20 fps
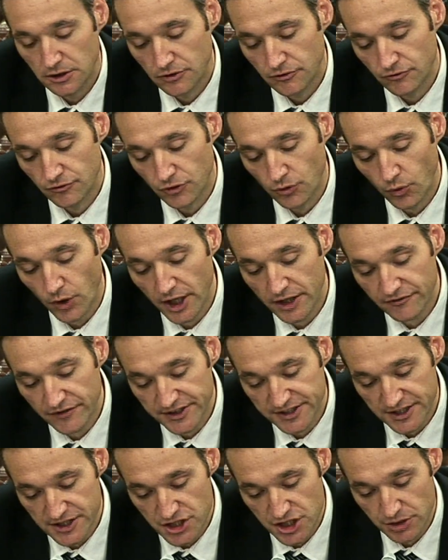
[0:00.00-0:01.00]
The one that
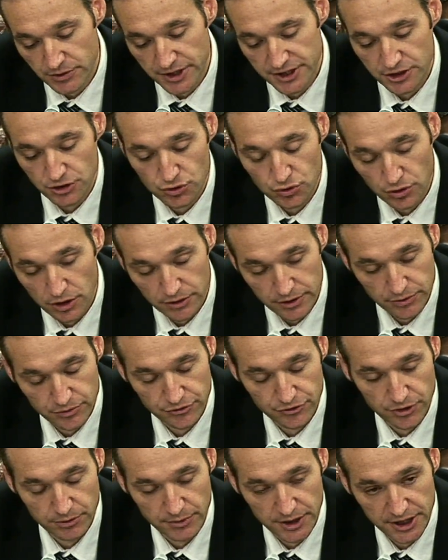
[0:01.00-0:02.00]
has generated 200
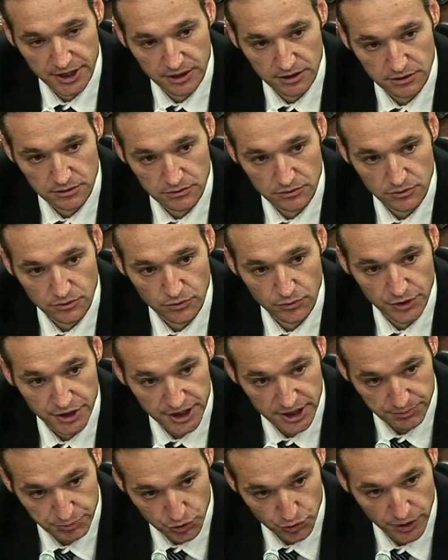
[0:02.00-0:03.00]
with your money will
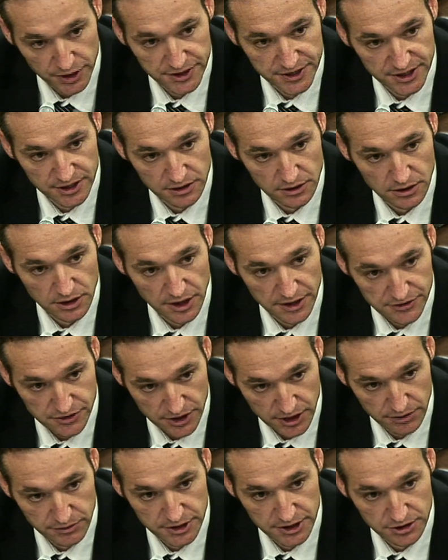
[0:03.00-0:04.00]
keep 20 as a
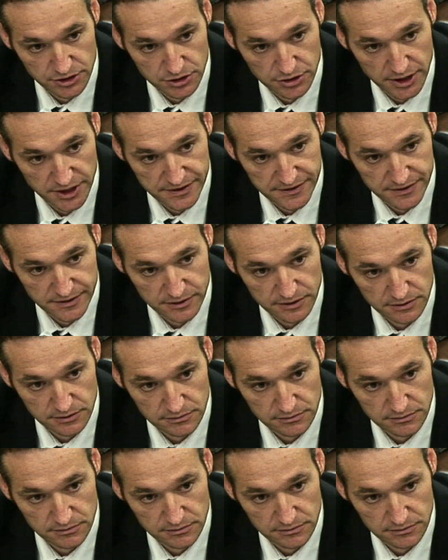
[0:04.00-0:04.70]
carried interest